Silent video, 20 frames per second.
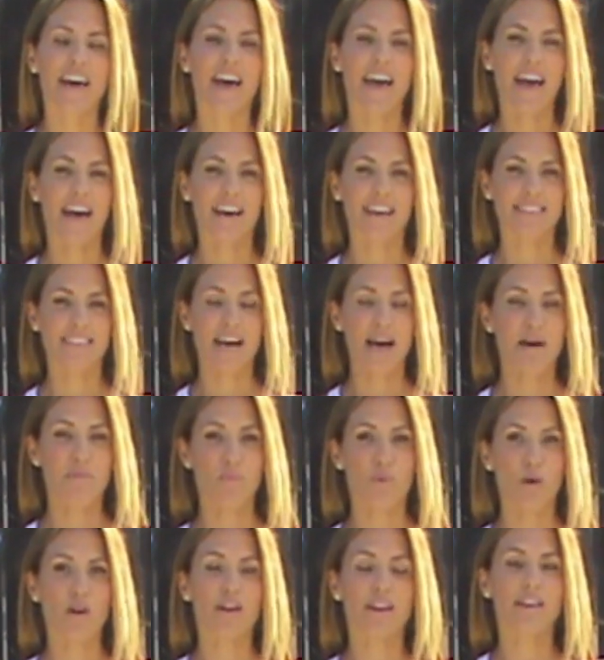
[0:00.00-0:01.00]

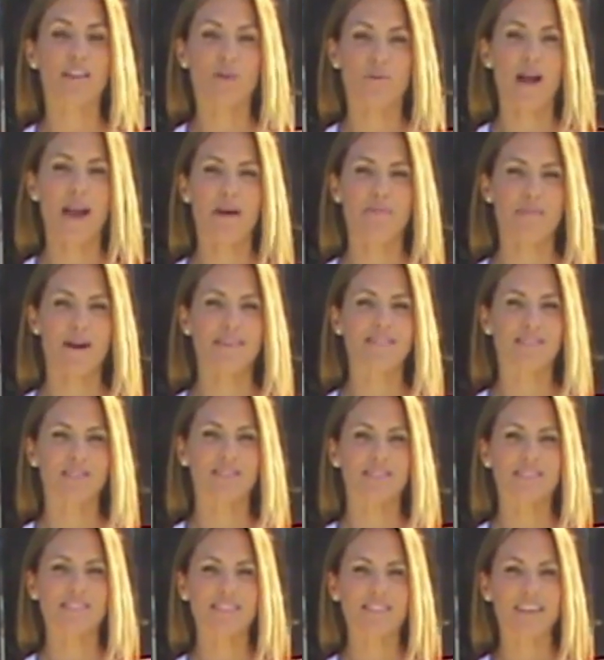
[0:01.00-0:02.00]
and working the right
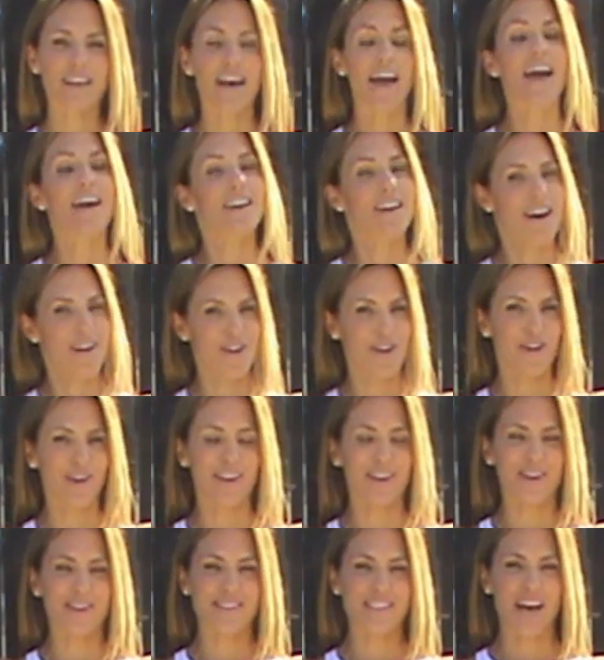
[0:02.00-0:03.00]
muscles and not
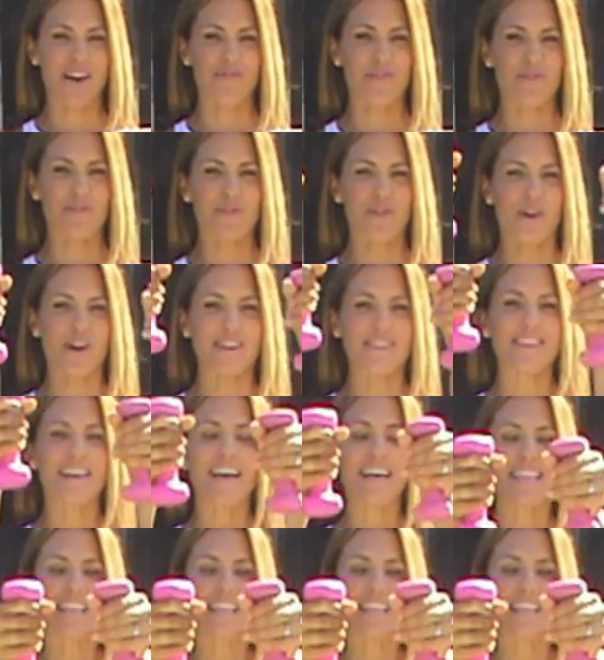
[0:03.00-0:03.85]
hurting yourself, of course.